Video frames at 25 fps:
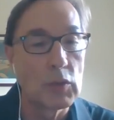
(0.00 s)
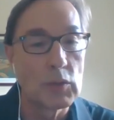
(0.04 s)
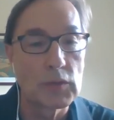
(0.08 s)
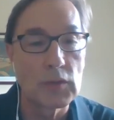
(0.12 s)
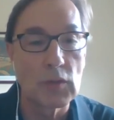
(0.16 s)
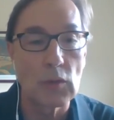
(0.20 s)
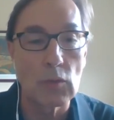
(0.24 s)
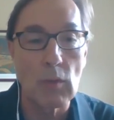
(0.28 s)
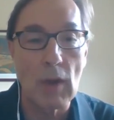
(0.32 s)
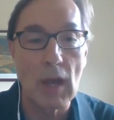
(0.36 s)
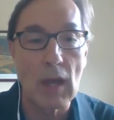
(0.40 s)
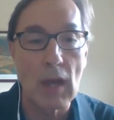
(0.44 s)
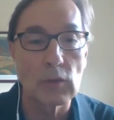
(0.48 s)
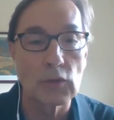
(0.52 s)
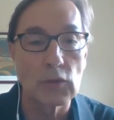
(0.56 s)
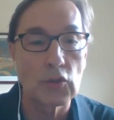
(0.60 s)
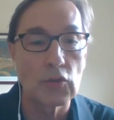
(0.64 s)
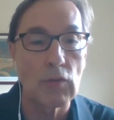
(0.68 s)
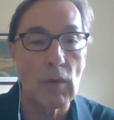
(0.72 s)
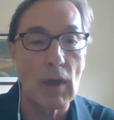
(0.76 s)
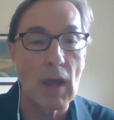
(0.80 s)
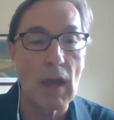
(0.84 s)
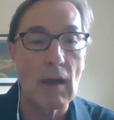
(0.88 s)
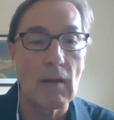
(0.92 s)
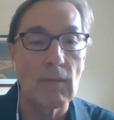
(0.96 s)
issues
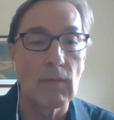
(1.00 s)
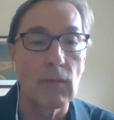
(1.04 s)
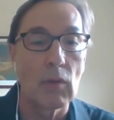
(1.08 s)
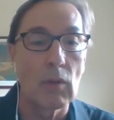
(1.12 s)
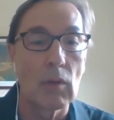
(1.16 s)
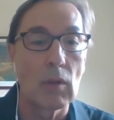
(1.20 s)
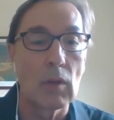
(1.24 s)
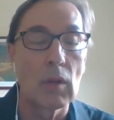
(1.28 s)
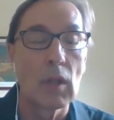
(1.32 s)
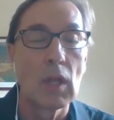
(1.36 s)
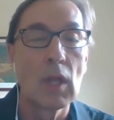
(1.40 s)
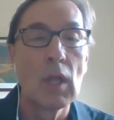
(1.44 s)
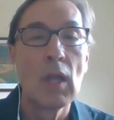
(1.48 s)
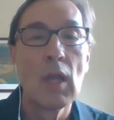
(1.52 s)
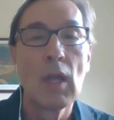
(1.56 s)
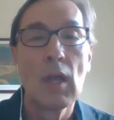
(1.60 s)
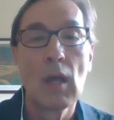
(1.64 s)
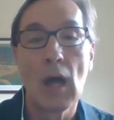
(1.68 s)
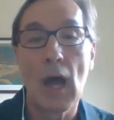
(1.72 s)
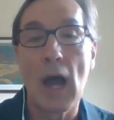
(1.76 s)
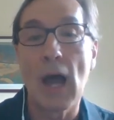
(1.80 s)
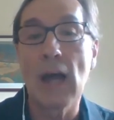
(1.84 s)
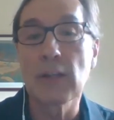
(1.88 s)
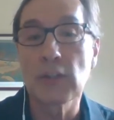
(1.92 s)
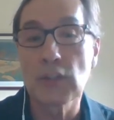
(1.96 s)
around
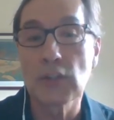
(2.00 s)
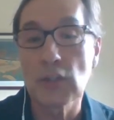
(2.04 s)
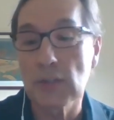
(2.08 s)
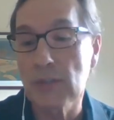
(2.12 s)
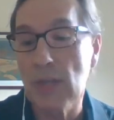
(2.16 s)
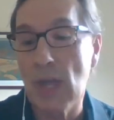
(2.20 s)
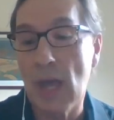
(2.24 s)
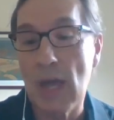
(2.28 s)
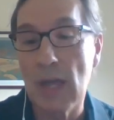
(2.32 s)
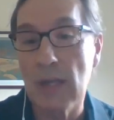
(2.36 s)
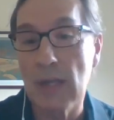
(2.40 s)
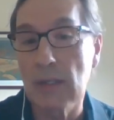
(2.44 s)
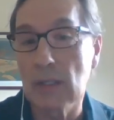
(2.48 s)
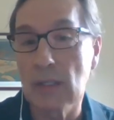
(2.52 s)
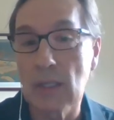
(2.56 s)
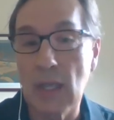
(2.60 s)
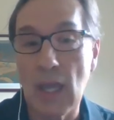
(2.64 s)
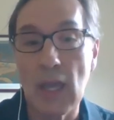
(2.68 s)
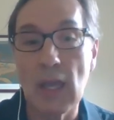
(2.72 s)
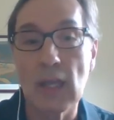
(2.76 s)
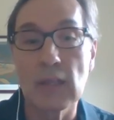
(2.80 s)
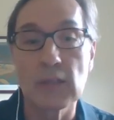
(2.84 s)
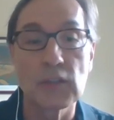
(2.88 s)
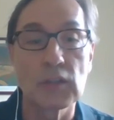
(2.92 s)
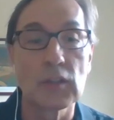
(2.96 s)
travel. I just
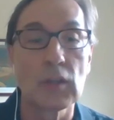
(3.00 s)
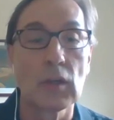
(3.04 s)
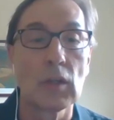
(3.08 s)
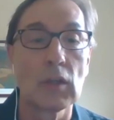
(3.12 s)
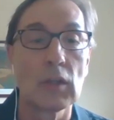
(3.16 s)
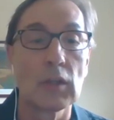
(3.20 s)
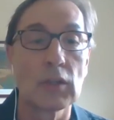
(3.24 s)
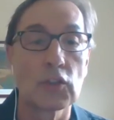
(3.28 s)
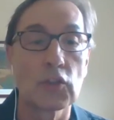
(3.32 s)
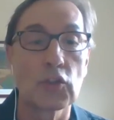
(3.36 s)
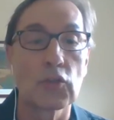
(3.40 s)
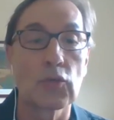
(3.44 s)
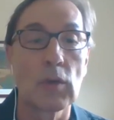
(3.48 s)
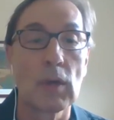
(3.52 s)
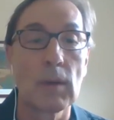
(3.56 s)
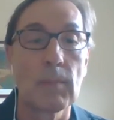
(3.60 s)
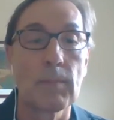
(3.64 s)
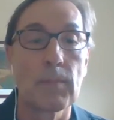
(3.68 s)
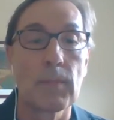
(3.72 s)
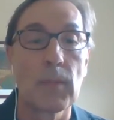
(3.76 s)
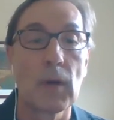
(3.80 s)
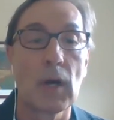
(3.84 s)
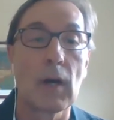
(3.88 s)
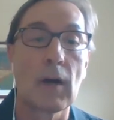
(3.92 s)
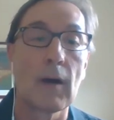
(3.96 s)
had to cancel a
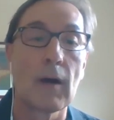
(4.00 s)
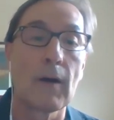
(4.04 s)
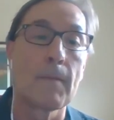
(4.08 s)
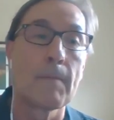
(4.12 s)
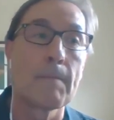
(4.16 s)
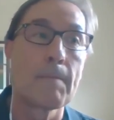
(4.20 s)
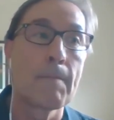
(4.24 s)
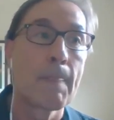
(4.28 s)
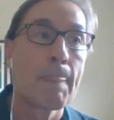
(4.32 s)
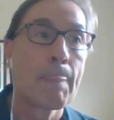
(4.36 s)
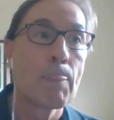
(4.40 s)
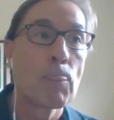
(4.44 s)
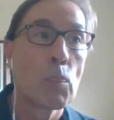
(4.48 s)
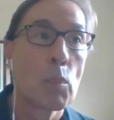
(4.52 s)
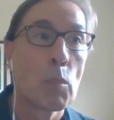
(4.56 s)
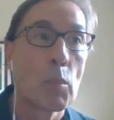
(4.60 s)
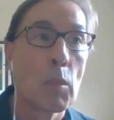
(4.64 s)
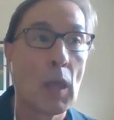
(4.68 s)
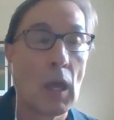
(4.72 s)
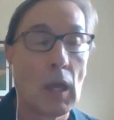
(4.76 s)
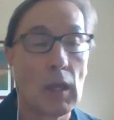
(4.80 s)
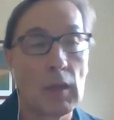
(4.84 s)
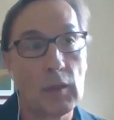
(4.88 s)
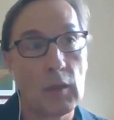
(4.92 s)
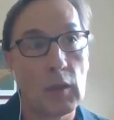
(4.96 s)
trip. I
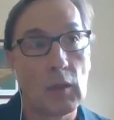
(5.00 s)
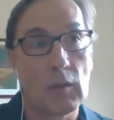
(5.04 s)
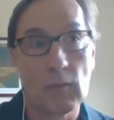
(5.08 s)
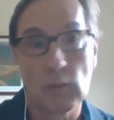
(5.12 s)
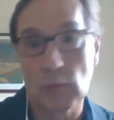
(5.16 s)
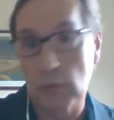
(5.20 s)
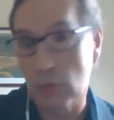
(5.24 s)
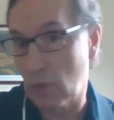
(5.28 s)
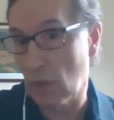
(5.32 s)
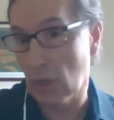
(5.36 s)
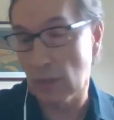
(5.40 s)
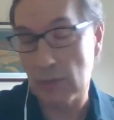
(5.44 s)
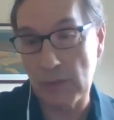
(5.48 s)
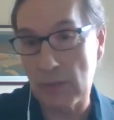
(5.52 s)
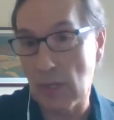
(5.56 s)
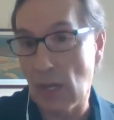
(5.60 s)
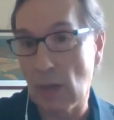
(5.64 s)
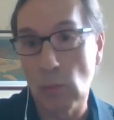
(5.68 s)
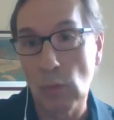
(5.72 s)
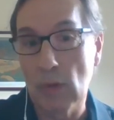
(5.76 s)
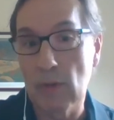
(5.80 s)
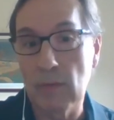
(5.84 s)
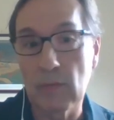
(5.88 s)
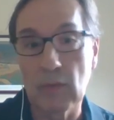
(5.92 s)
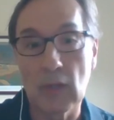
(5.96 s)

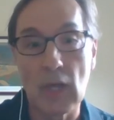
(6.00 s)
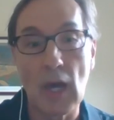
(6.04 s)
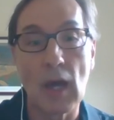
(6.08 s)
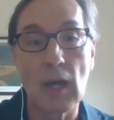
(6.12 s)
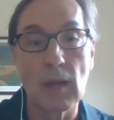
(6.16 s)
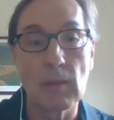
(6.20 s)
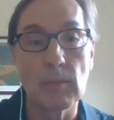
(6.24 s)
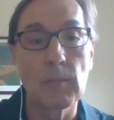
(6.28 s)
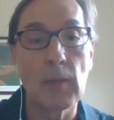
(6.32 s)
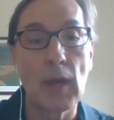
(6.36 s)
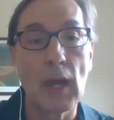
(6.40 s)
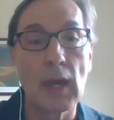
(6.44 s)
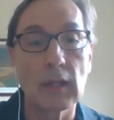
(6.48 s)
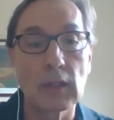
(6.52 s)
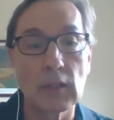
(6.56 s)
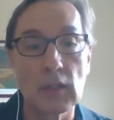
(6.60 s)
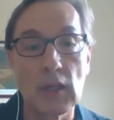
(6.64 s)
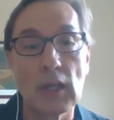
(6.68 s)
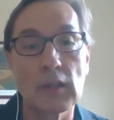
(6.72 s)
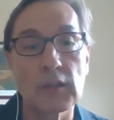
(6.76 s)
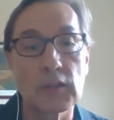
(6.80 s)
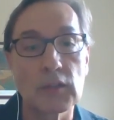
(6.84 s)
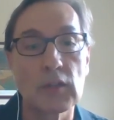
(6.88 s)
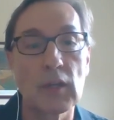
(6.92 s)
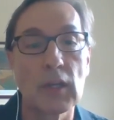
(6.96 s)
would have gotten
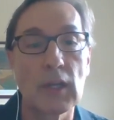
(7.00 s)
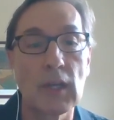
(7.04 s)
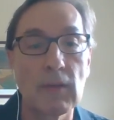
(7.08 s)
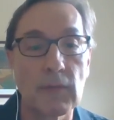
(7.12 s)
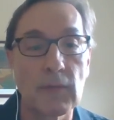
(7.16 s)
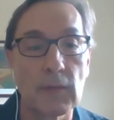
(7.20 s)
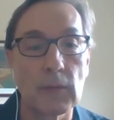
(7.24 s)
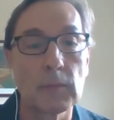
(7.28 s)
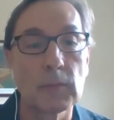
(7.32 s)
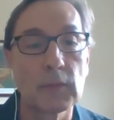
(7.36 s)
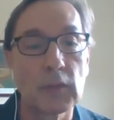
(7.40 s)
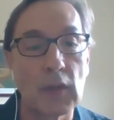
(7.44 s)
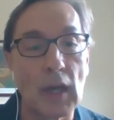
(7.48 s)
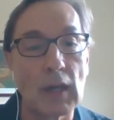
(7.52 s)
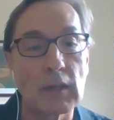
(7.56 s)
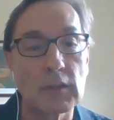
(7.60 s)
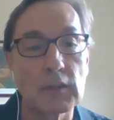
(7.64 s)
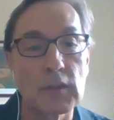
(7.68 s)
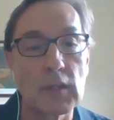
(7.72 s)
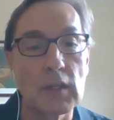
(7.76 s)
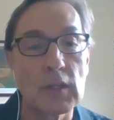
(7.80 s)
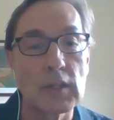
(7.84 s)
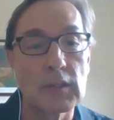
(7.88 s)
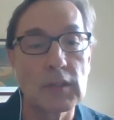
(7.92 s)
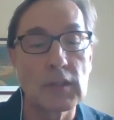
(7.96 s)
back yesterday
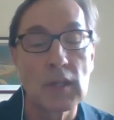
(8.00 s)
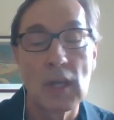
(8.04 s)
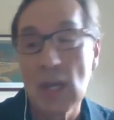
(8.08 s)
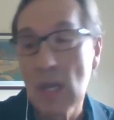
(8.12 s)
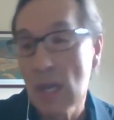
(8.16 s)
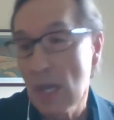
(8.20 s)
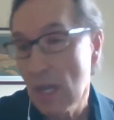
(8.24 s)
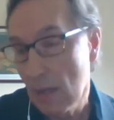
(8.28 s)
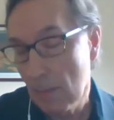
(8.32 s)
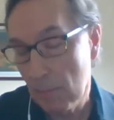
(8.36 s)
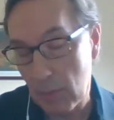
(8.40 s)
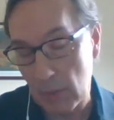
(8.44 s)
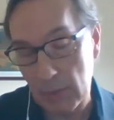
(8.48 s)
from Texas,